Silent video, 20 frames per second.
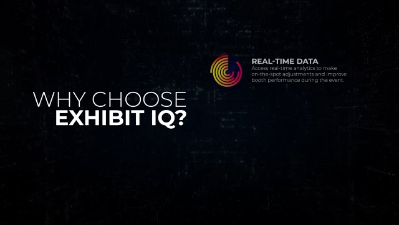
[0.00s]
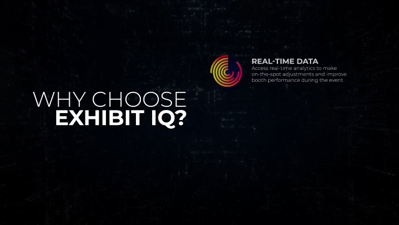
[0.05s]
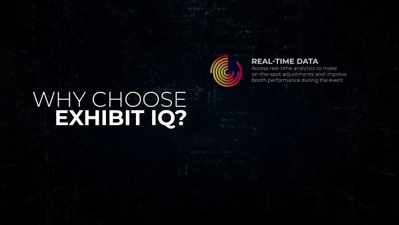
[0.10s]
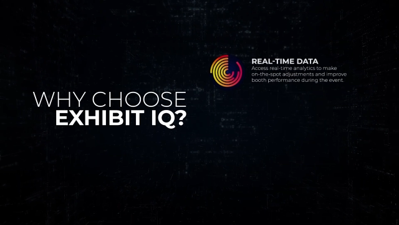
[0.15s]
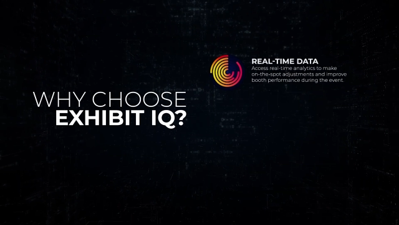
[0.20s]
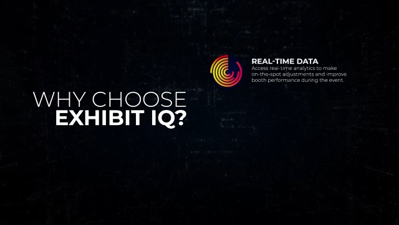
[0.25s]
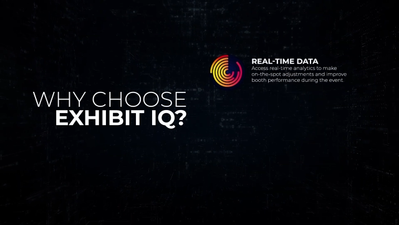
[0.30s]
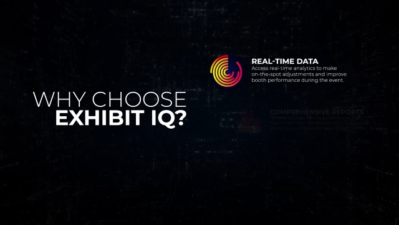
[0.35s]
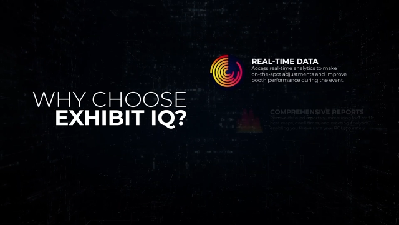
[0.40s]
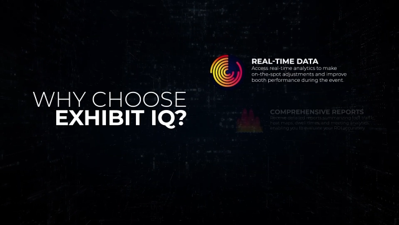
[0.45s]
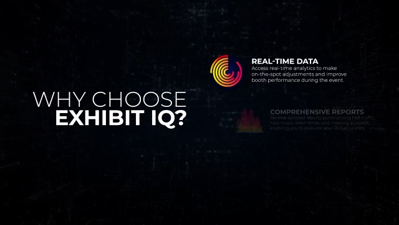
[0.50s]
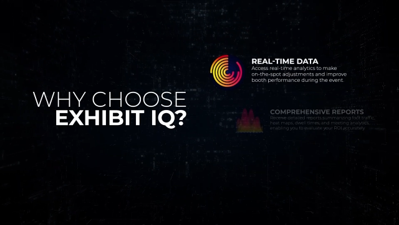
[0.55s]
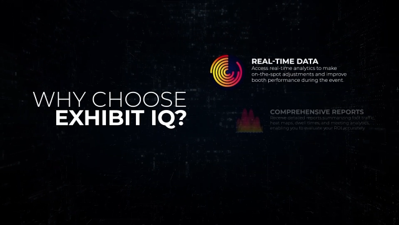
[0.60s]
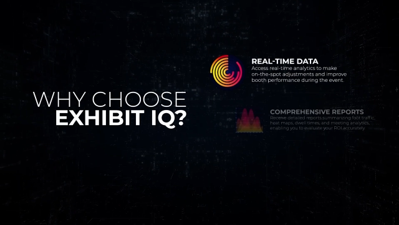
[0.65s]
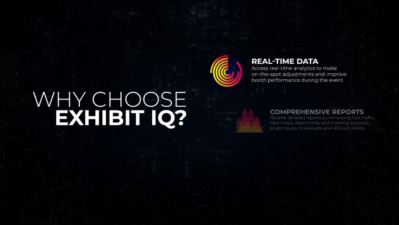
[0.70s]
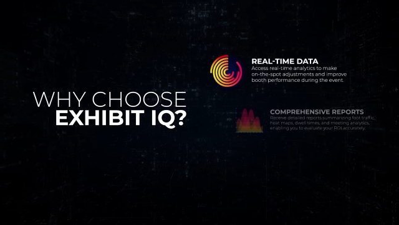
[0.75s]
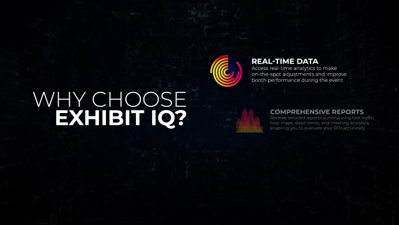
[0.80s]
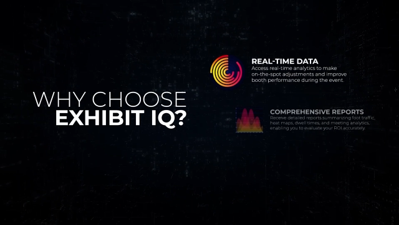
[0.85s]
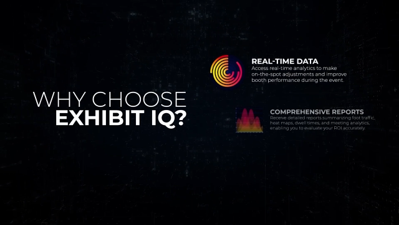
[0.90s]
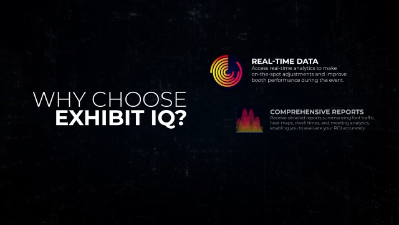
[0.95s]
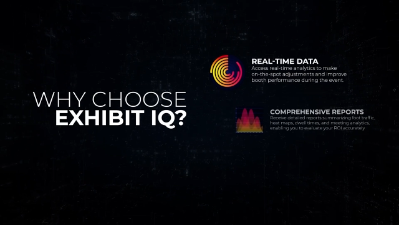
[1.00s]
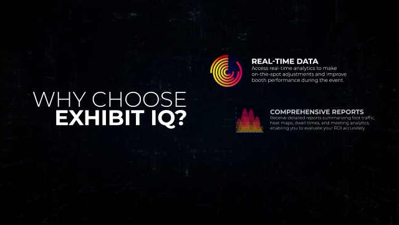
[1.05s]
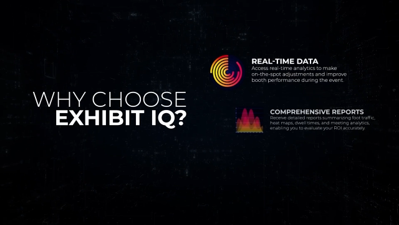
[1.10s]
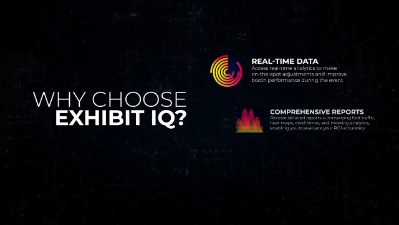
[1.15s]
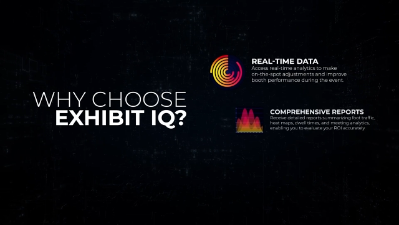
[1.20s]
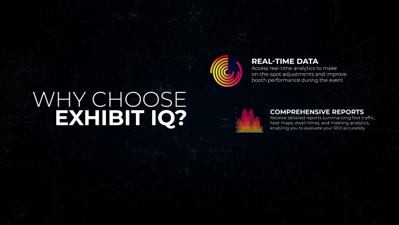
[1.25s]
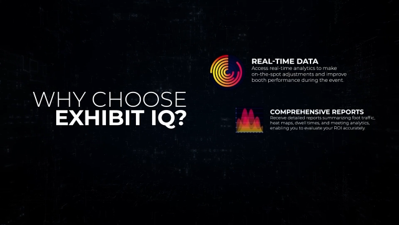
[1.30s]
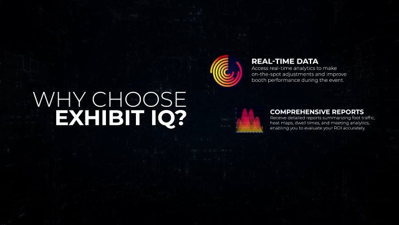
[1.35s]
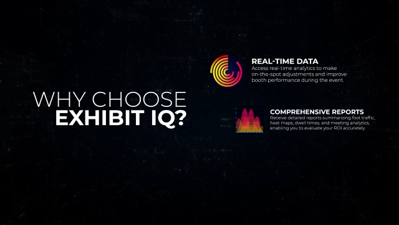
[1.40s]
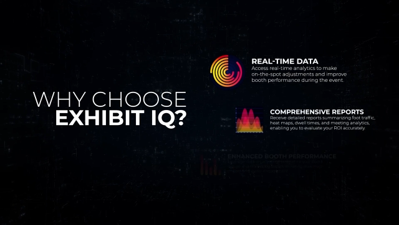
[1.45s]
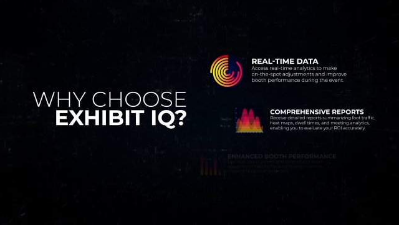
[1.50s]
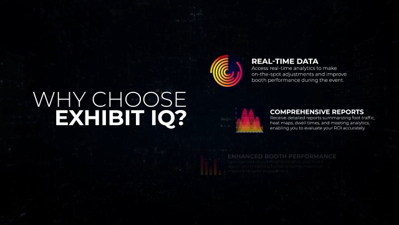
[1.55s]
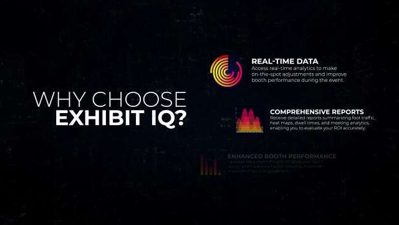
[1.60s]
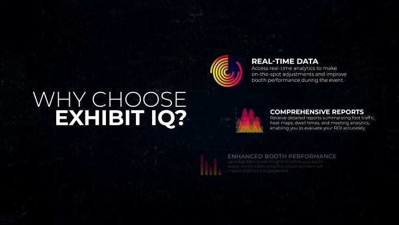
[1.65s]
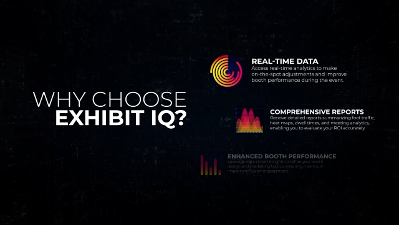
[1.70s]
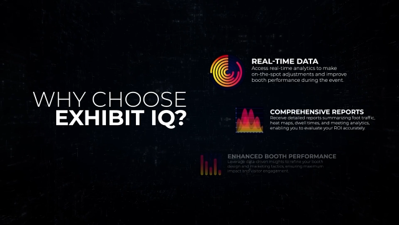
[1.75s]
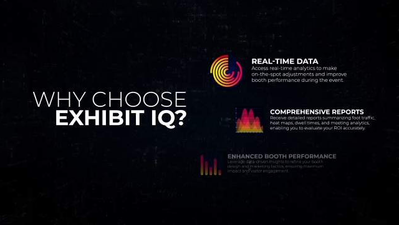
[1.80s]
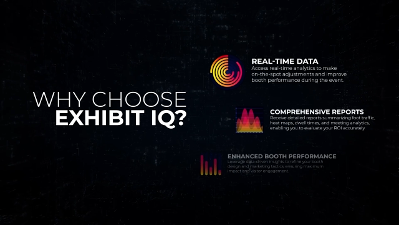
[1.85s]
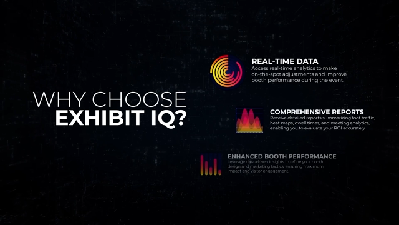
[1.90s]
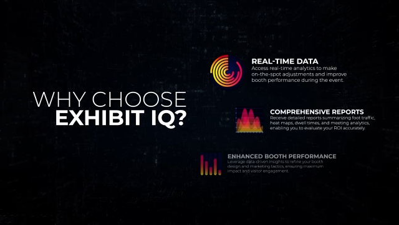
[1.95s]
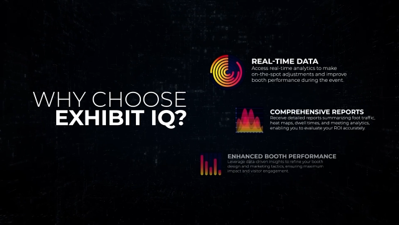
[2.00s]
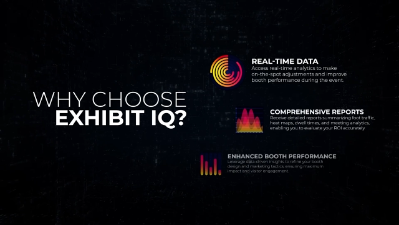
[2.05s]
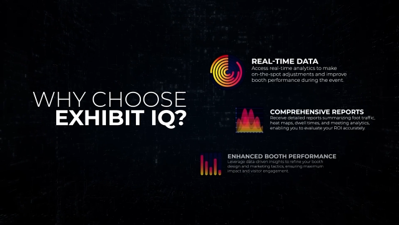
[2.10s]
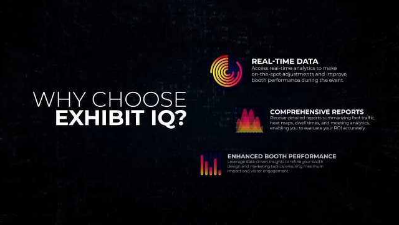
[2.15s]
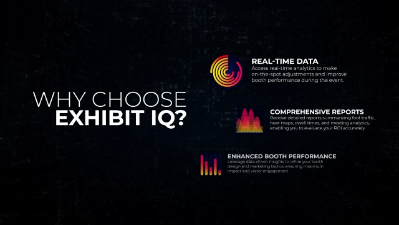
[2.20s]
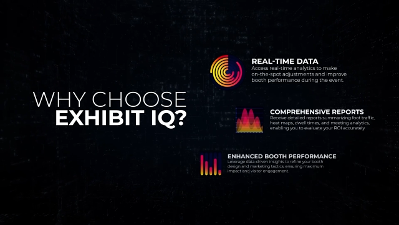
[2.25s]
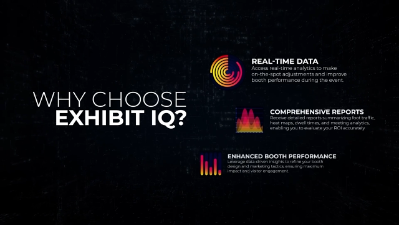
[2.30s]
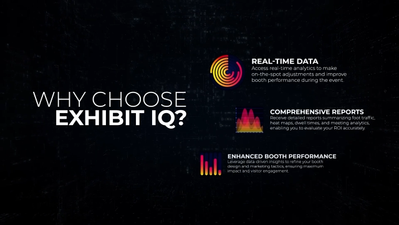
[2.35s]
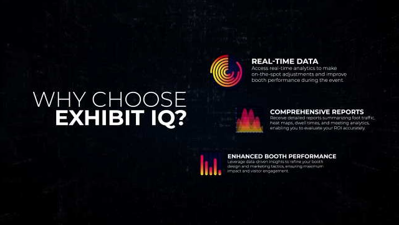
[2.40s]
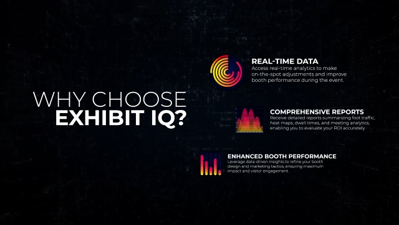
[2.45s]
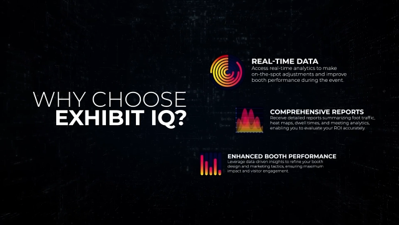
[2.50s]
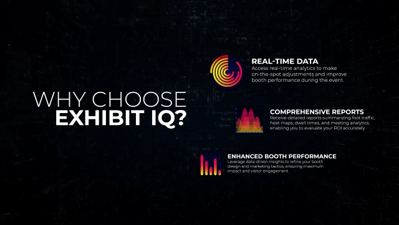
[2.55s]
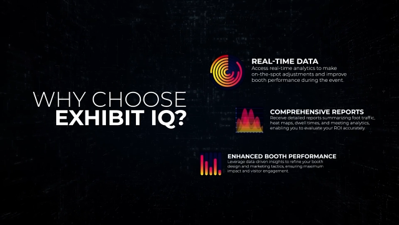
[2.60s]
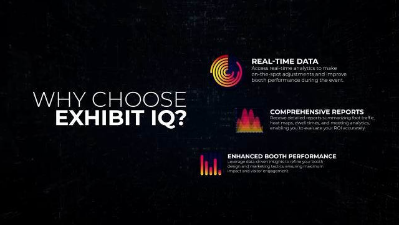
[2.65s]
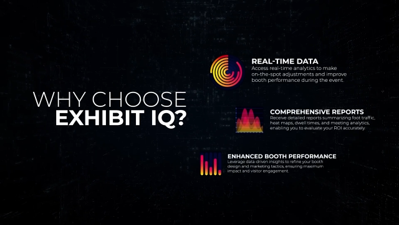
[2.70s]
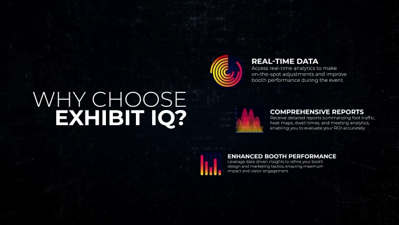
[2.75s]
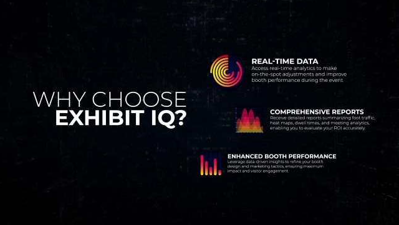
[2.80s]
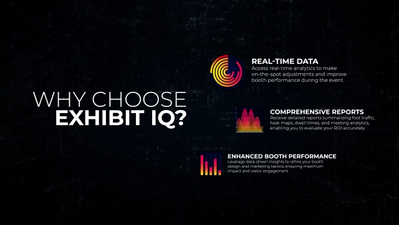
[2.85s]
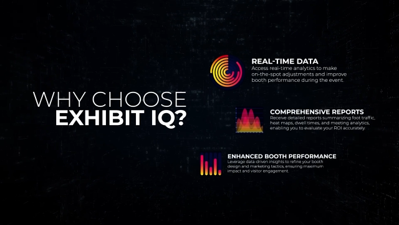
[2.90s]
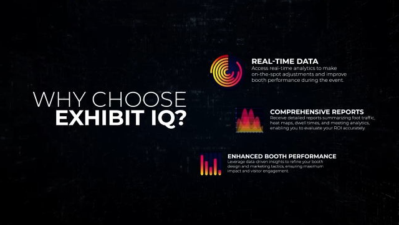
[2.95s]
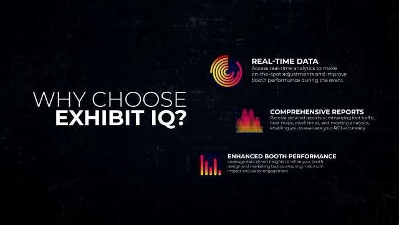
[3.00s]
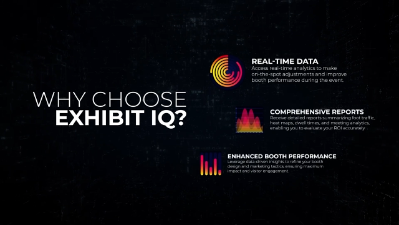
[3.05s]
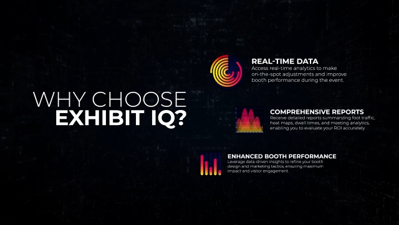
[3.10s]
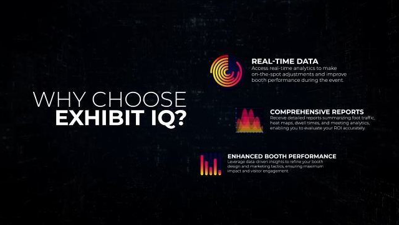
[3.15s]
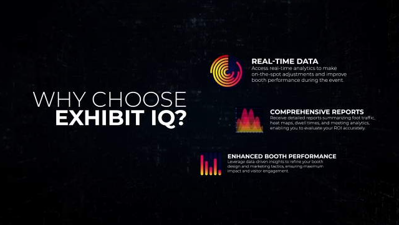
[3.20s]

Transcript: Nobody's mouth can be seen.